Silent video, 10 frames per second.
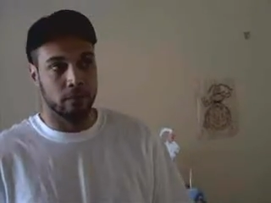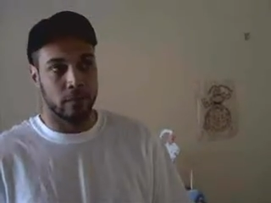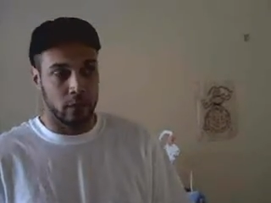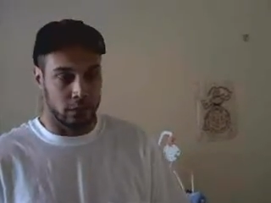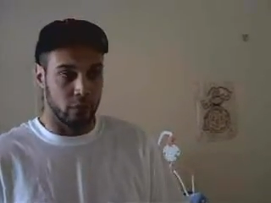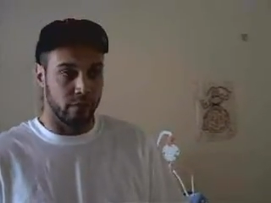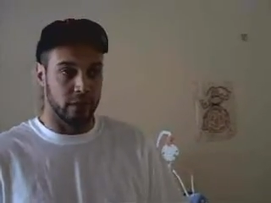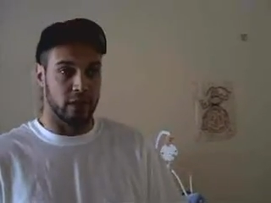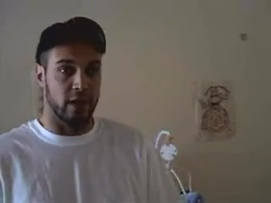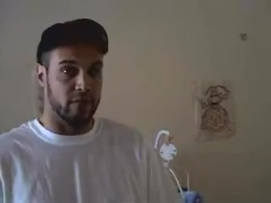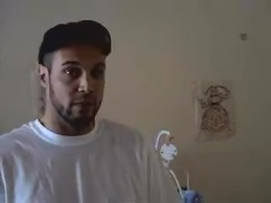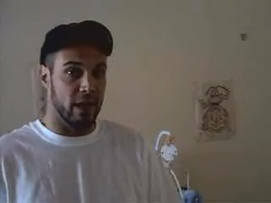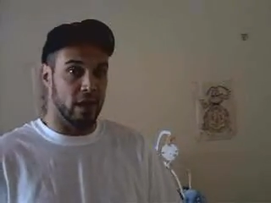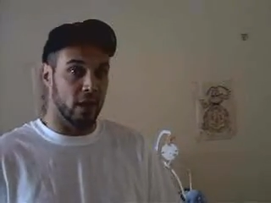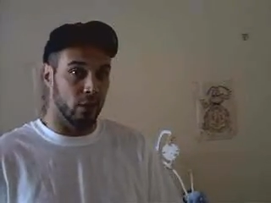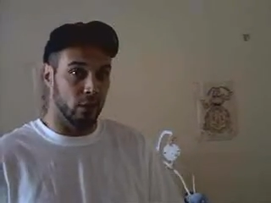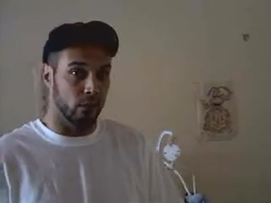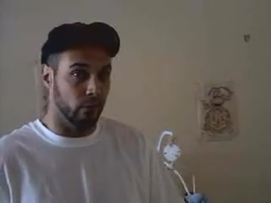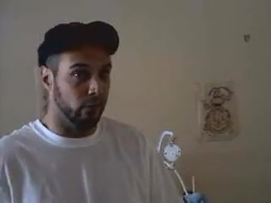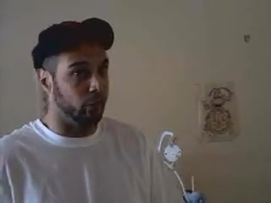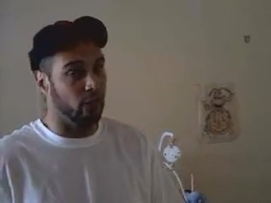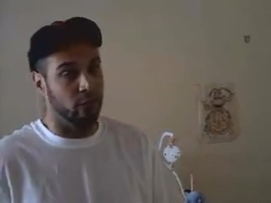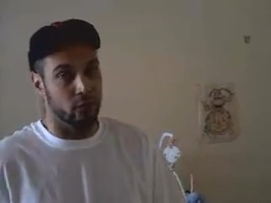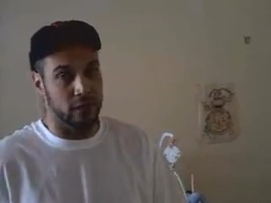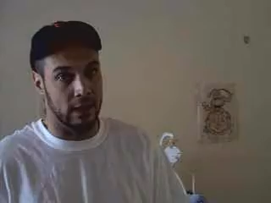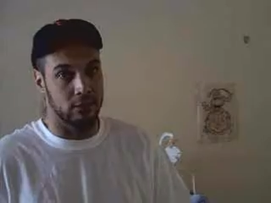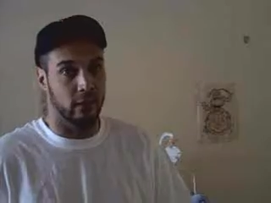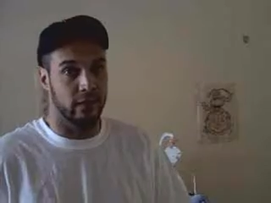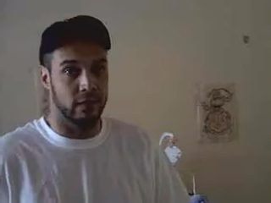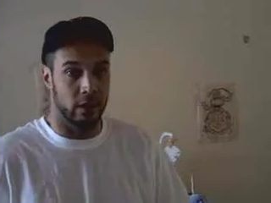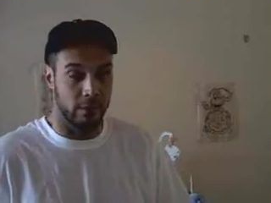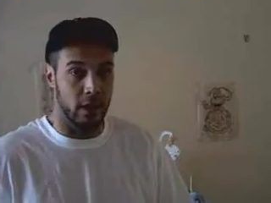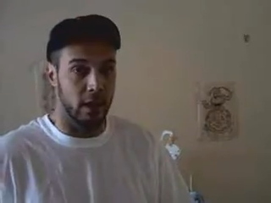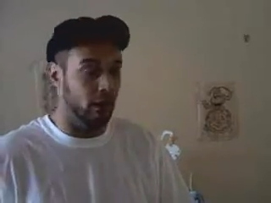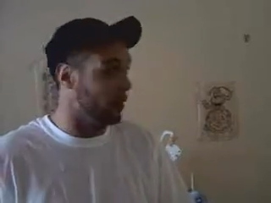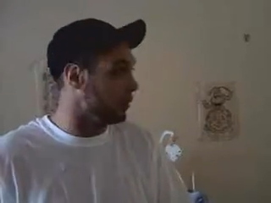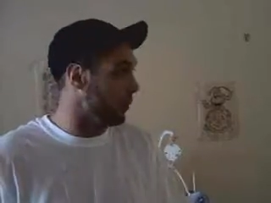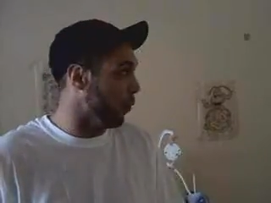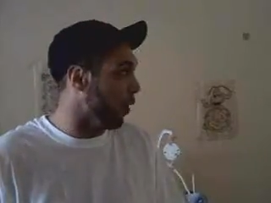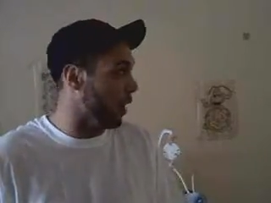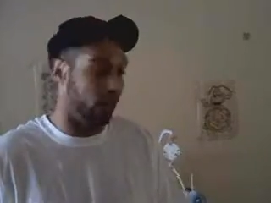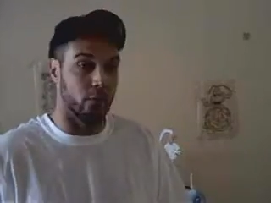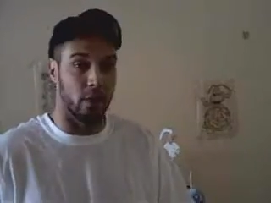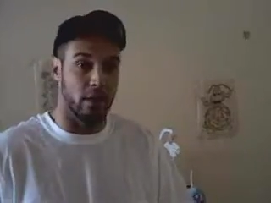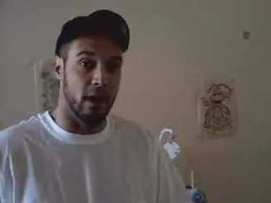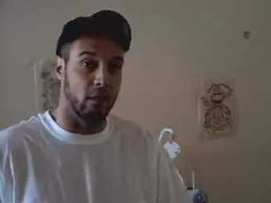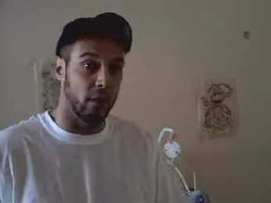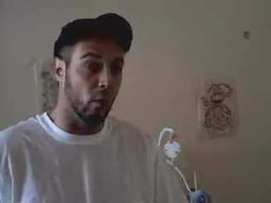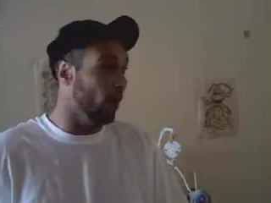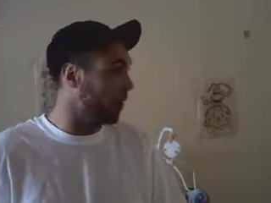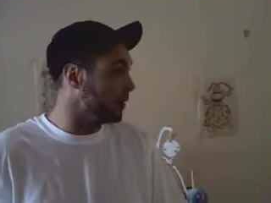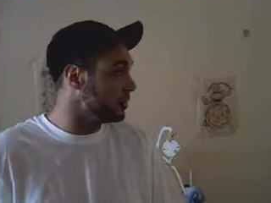2 months that I've been here, 3 or 4 times where I've come in and there's been water running down my walls.